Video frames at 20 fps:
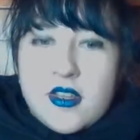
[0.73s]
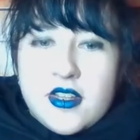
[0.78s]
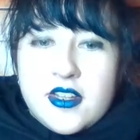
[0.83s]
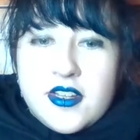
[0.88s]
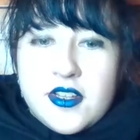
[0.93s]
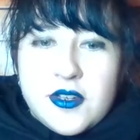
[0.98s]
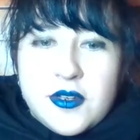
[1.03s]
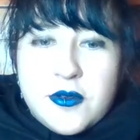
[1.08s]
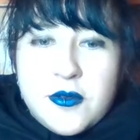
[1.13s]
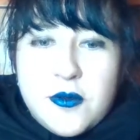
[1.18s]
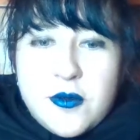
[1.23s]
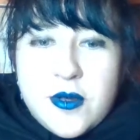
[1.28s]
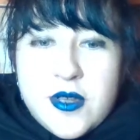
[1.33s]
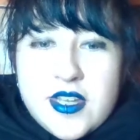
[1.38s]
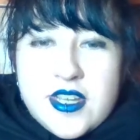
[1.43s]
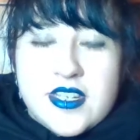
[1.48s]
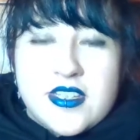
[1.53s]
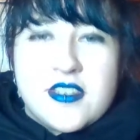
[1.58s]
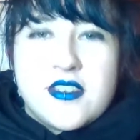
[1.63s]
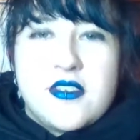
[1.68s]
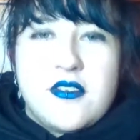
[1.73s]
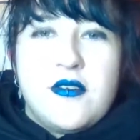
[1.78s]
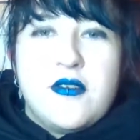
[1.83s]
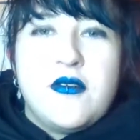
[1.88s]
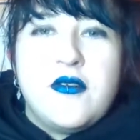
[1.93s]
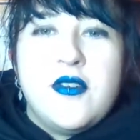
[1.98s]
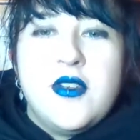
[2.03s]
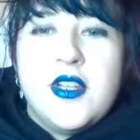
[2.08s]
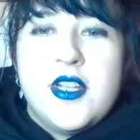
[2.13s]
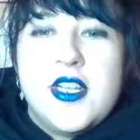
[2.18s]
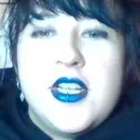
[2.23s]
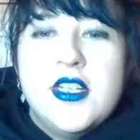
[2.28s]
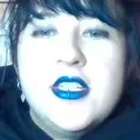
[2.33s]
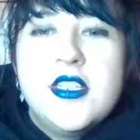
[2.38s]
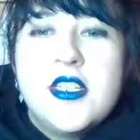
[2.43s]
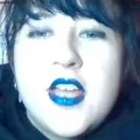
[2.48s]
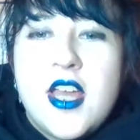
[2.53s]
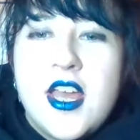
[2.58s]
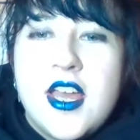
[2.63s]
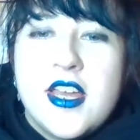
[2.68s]
Hello, it's Ophelia,
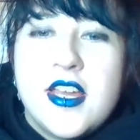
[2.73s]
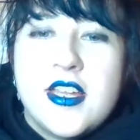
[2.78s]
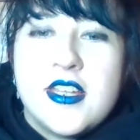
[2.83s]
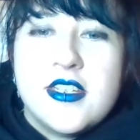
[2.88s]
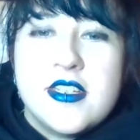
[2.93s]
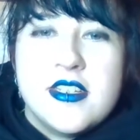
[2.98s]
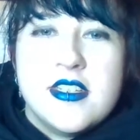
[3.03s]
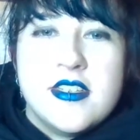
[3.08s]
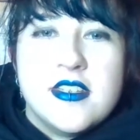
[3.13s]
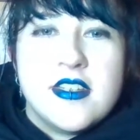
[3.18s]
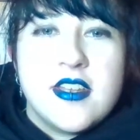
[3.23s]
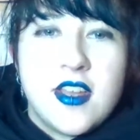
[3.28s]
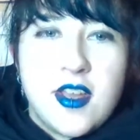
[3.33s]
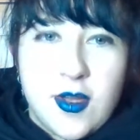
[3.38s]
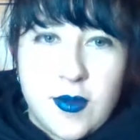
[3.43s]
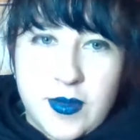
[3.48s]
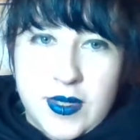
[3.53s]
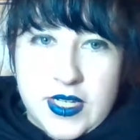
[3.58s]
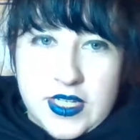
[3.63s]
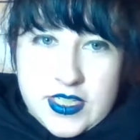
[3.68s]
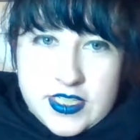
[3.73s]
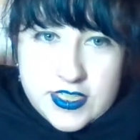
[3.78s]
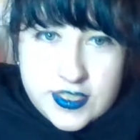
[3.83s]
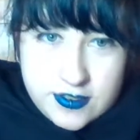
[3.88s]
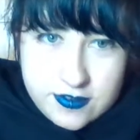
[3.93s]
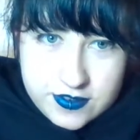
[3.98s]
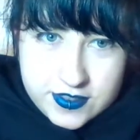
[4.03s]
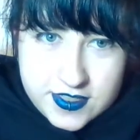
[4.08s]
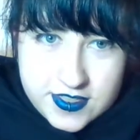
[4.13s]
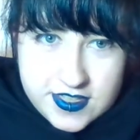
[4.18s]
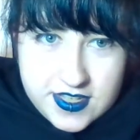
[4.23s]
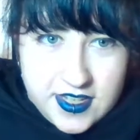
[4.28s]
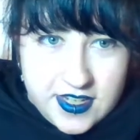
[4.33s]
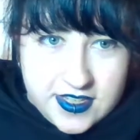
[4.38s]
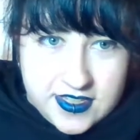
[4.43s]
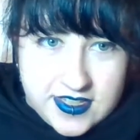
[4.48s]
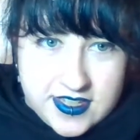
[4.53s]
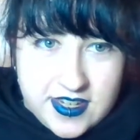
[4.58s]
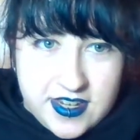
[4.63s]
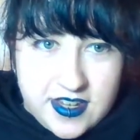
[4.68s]
and I'm in a different setting
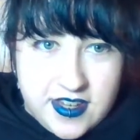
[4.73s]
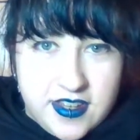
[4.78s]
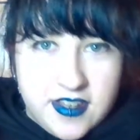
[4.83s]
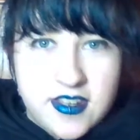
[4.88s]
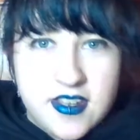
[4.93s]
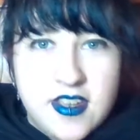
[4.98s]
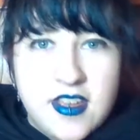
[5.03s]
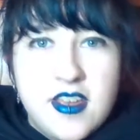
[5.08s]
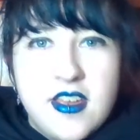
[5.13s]
today.